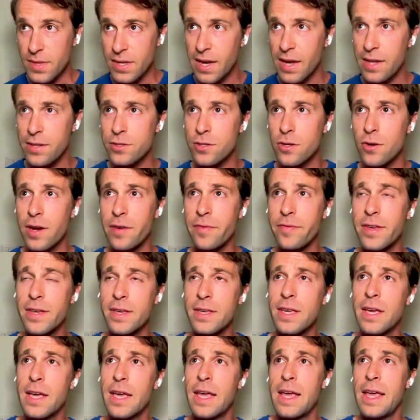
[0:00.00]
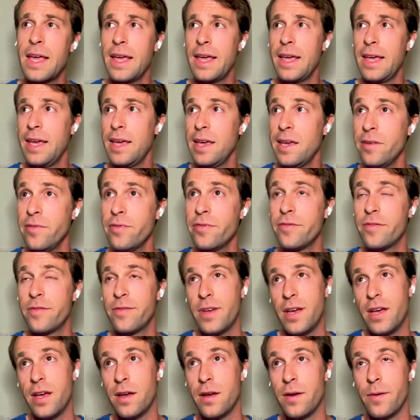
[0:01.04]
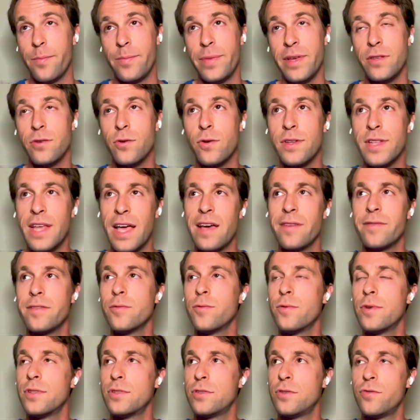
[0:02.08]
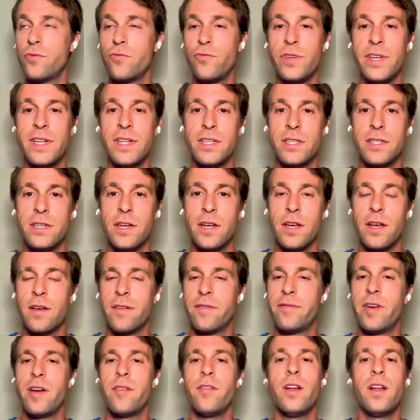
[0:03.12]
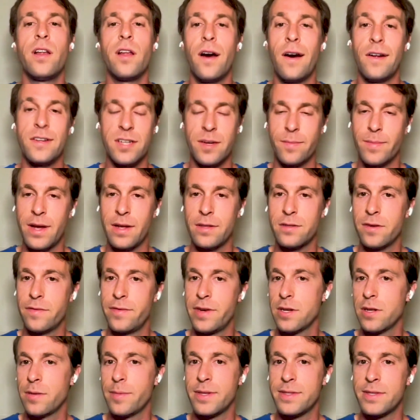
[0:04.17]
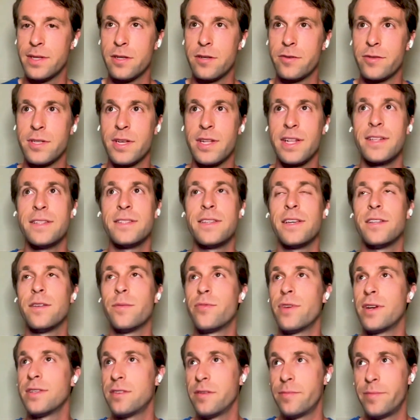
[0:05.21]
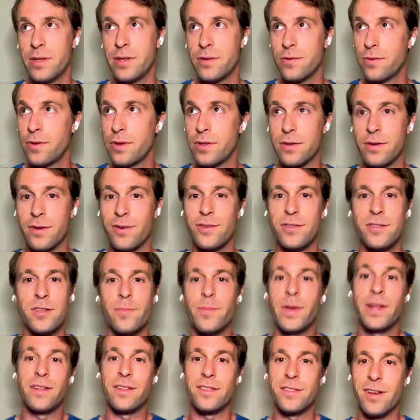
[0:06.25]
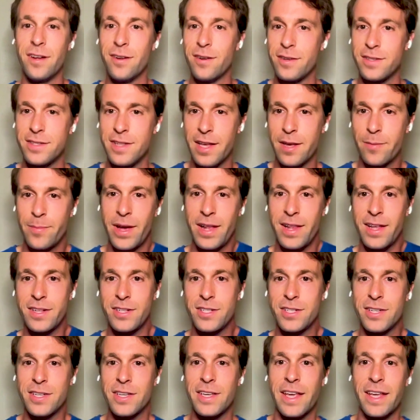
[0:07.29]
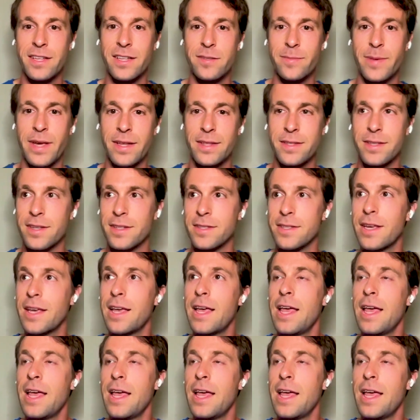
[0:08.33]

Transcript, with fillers: And so I think if uh, Bitcoin ever were to reach very large amounts of economic security, let's say the price of Bitcoin goes to a million dollars, like Balaji expected,